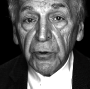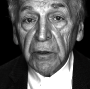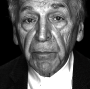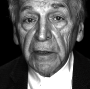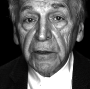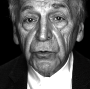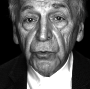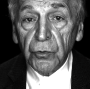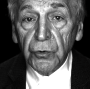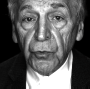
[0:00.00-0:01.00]
Possibility
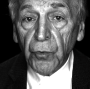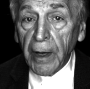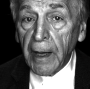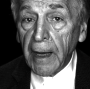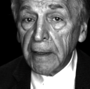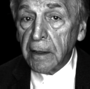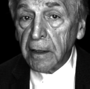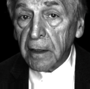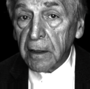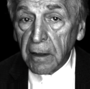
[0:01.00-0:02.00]
to do anything